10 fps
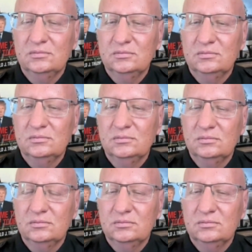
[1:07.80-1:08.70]

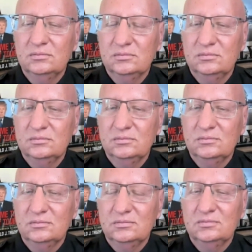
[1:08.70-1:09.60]

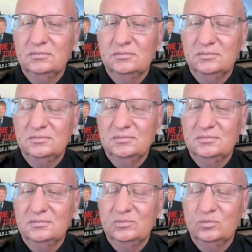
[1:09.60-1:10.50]

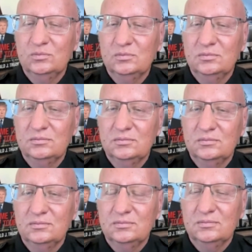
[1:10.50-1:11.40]

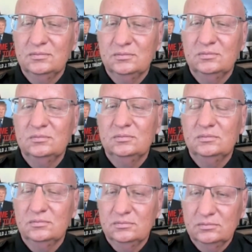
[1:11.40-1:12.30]

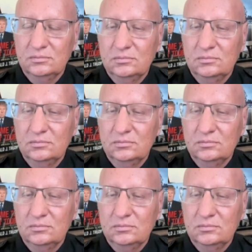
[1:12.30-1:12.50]
[no speech]